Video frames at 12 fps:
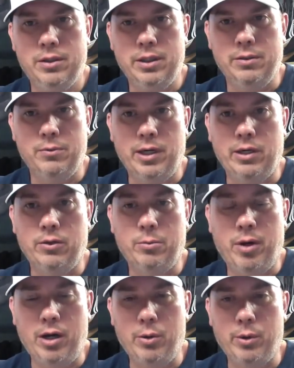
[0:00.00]
regular
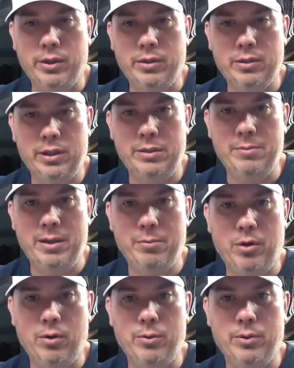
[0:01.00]
priority, eBay
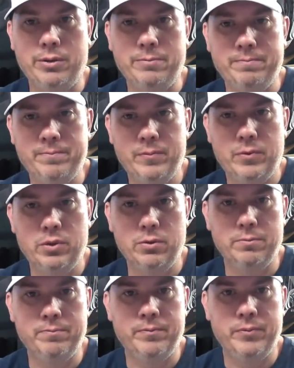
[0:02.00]
priority.
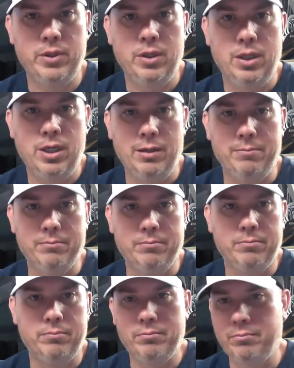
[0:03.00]
So I'm
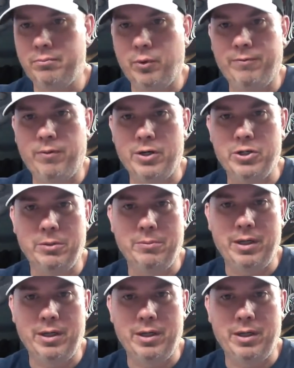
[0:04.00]
refreshing